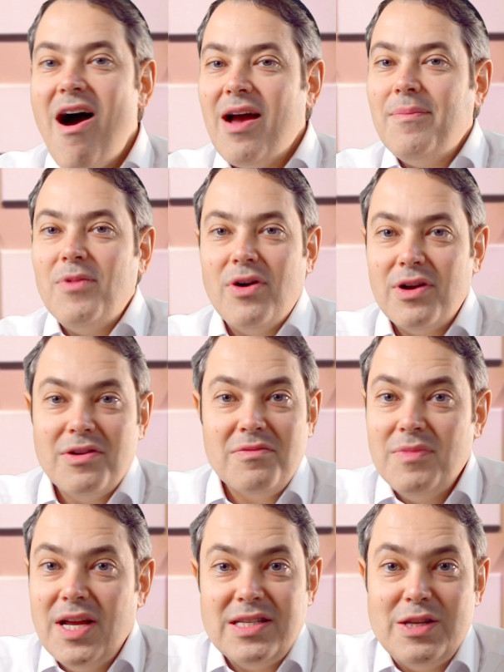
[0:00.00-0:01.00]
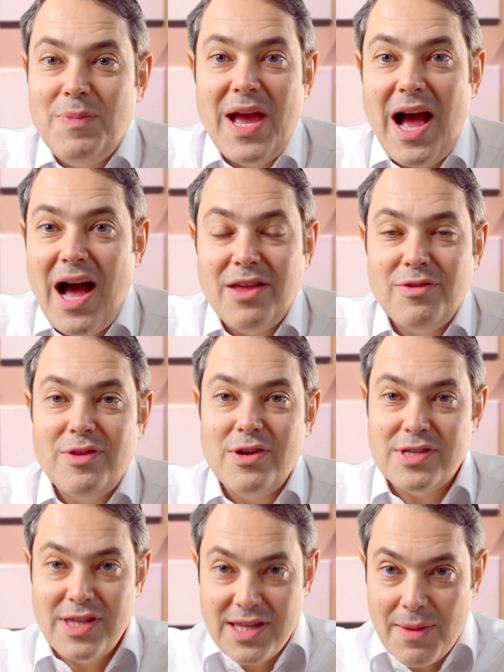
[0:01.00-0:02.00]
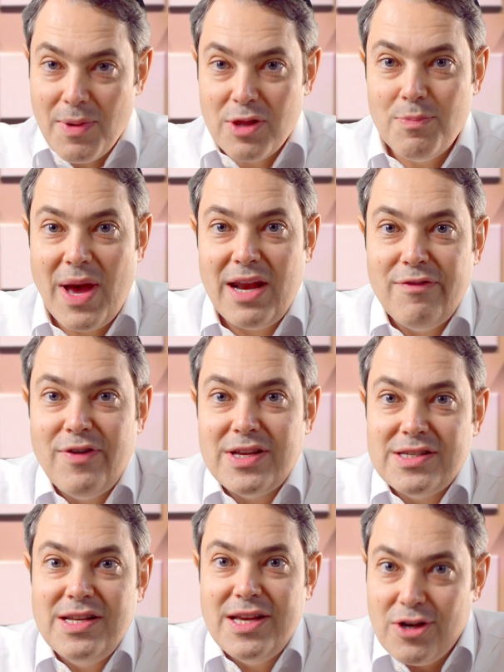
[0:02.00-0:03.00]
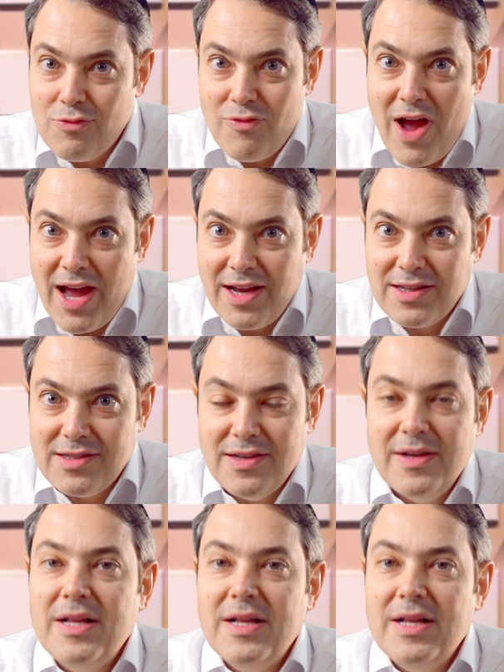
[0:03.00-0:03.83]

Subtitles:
I'm not here to debate either of those. I think they're both manifestly correct.